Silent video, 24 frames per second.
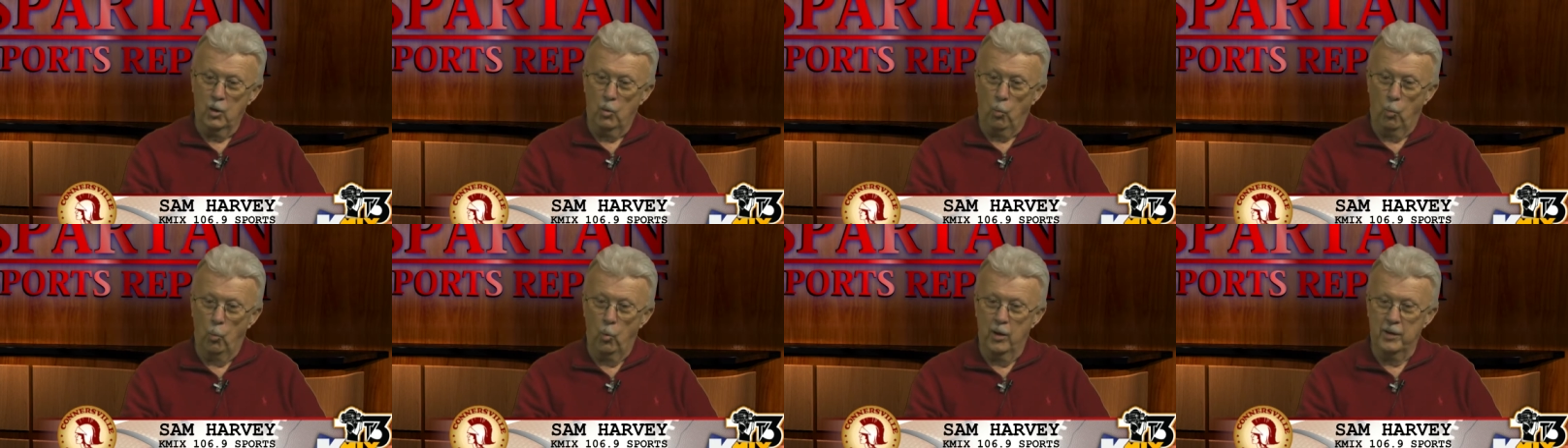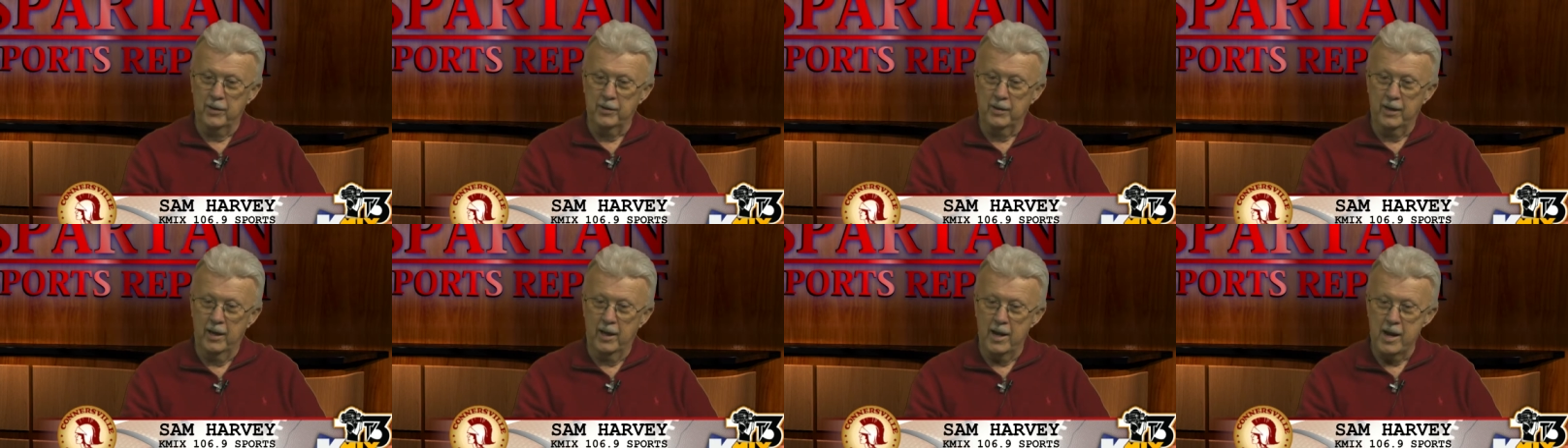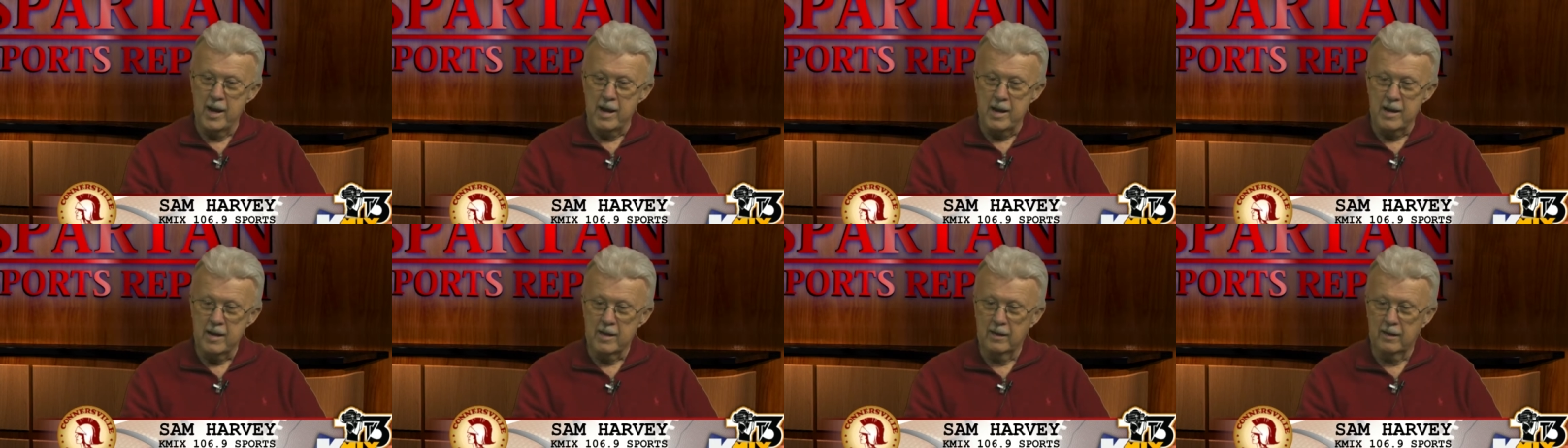one
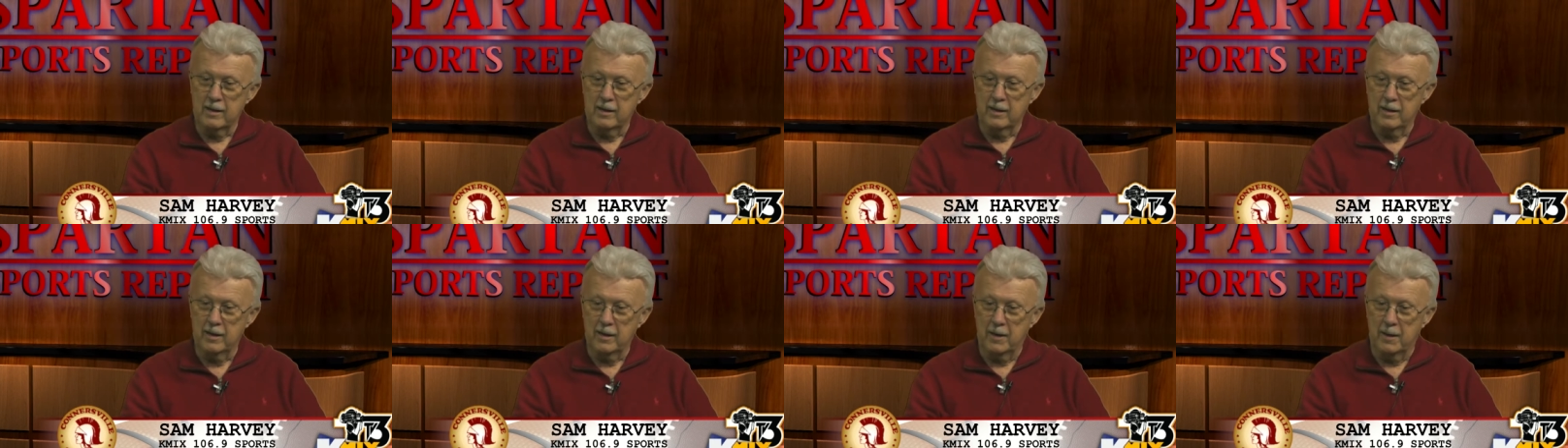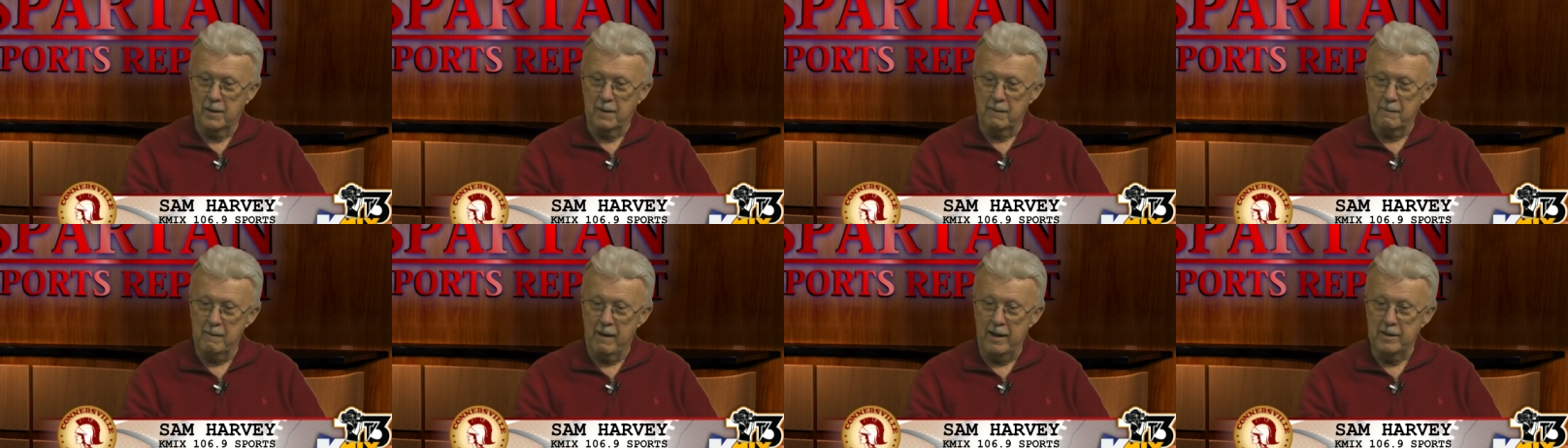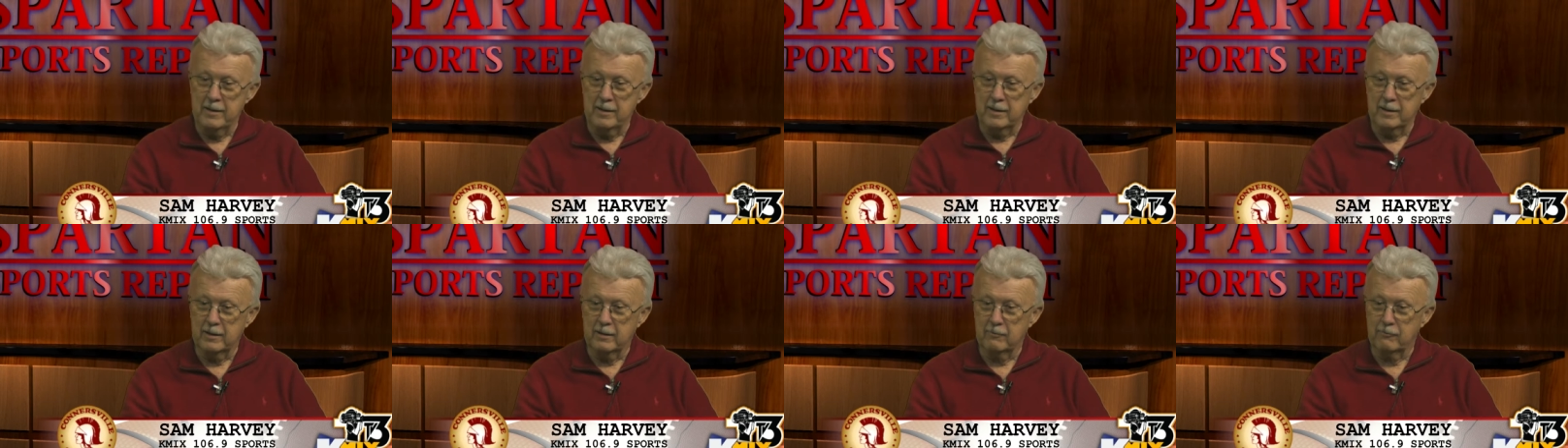day I
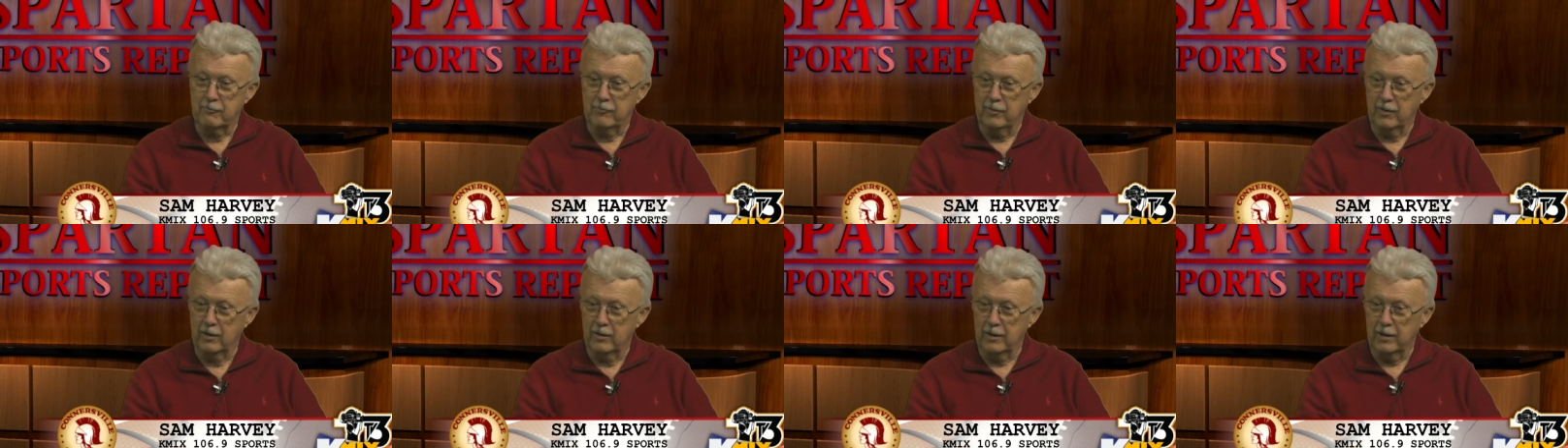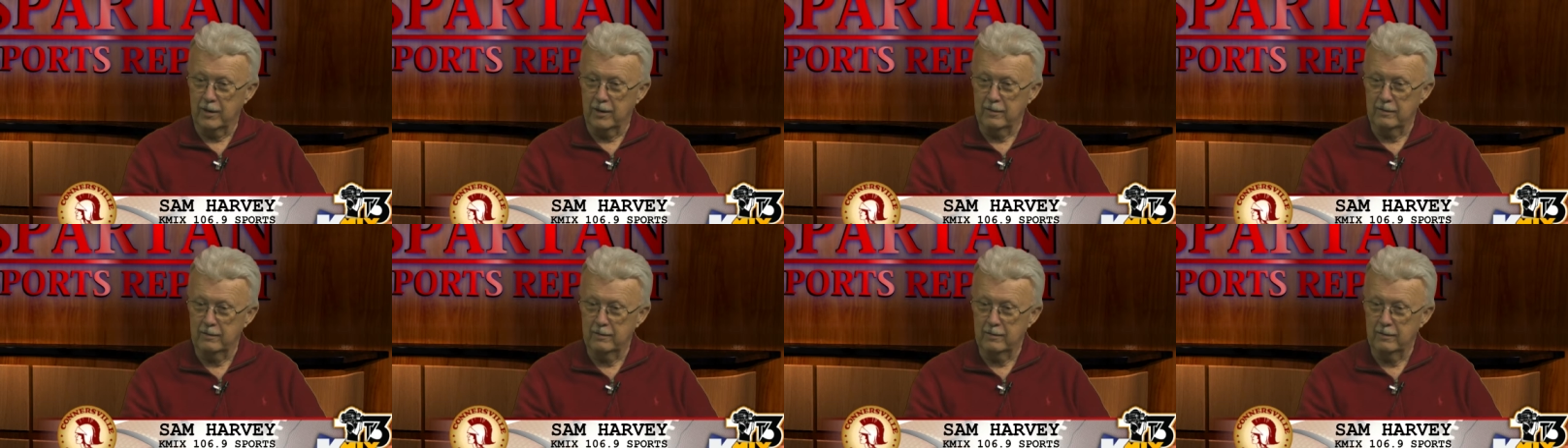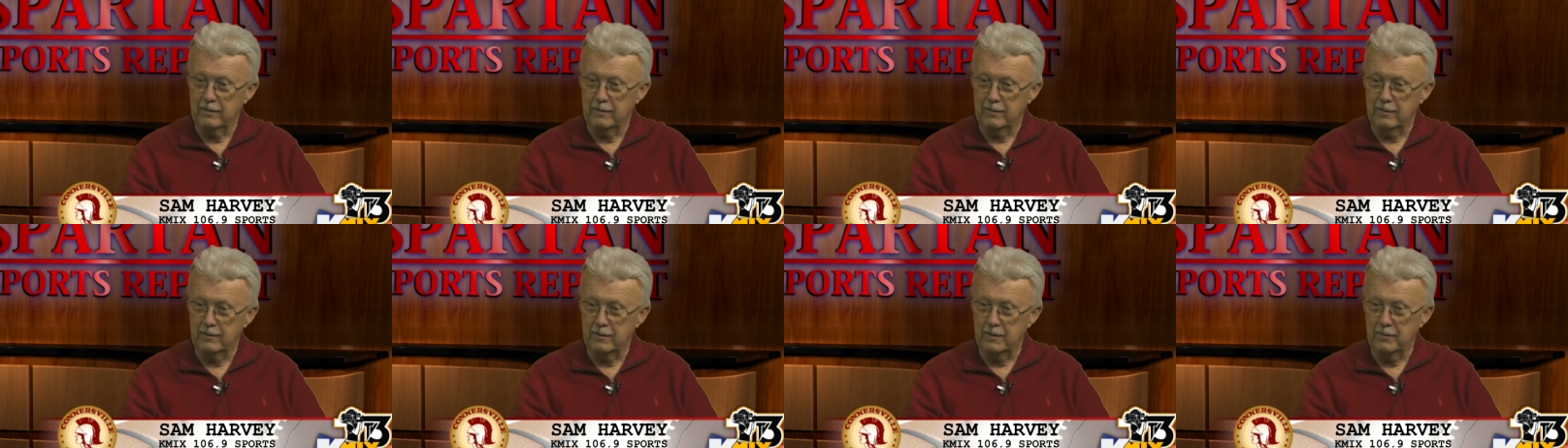needed a fill in
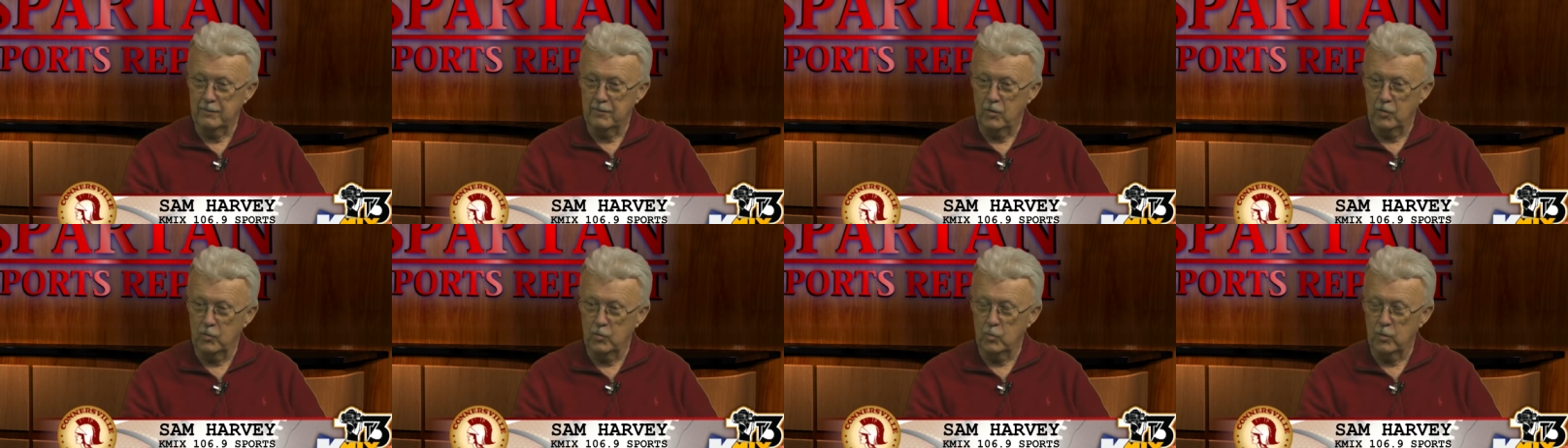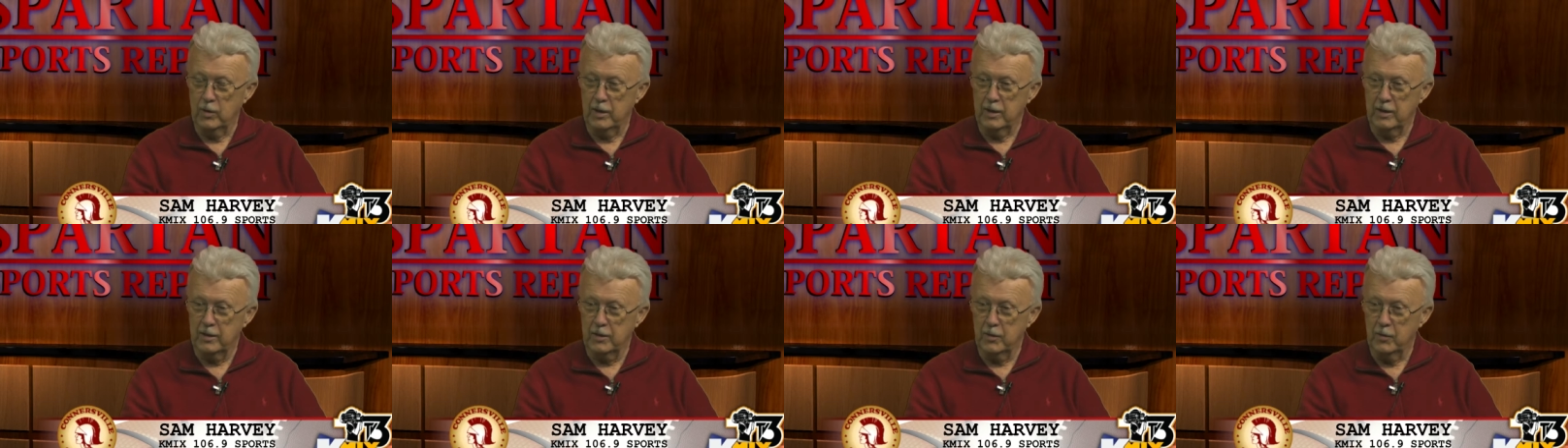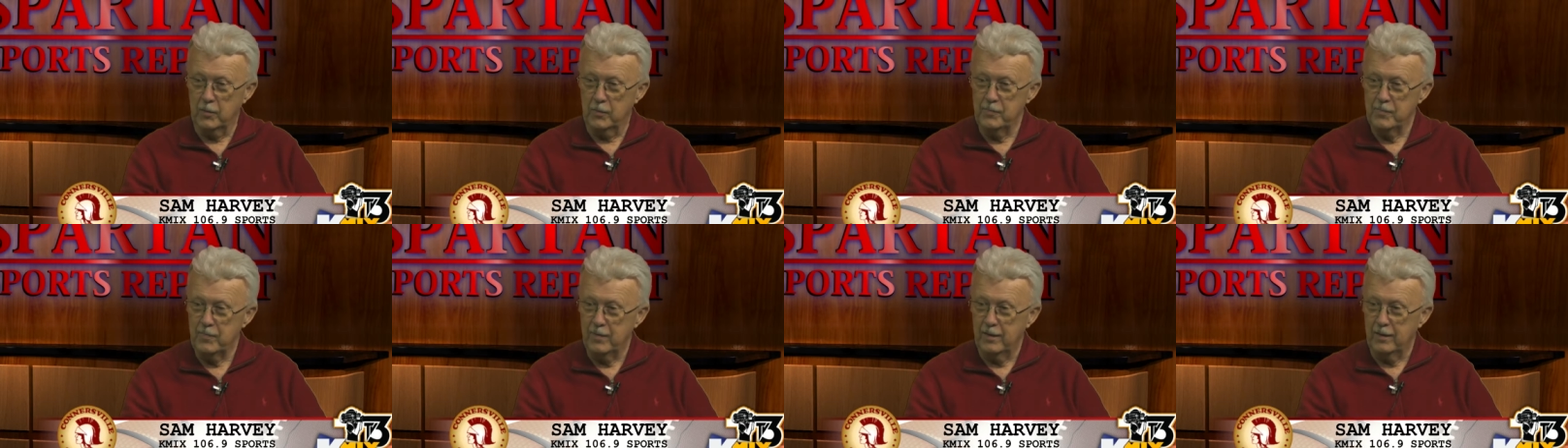on the
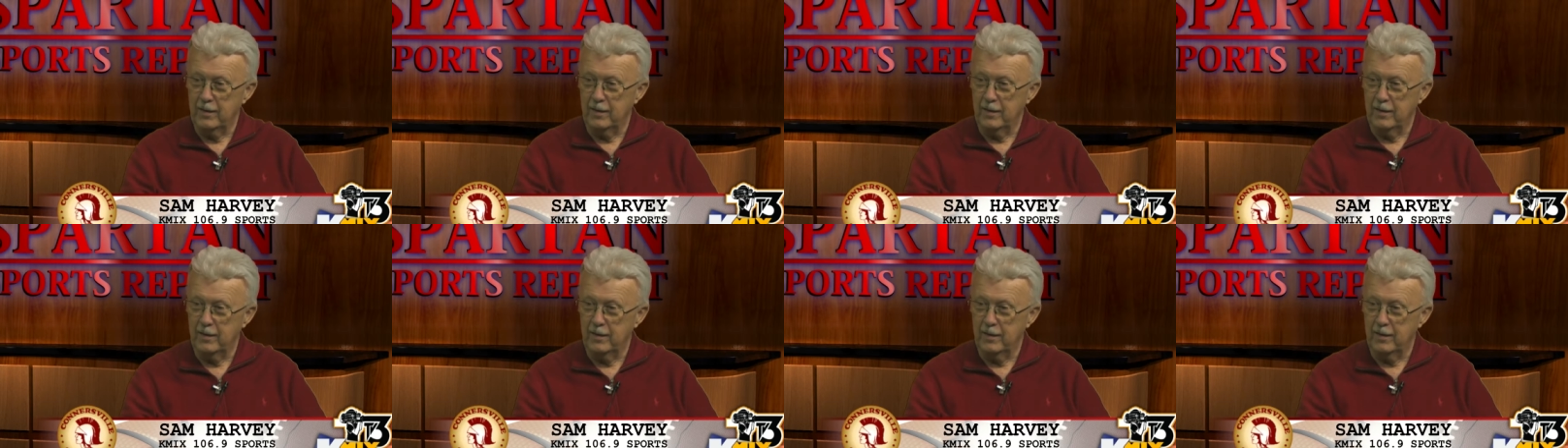radio,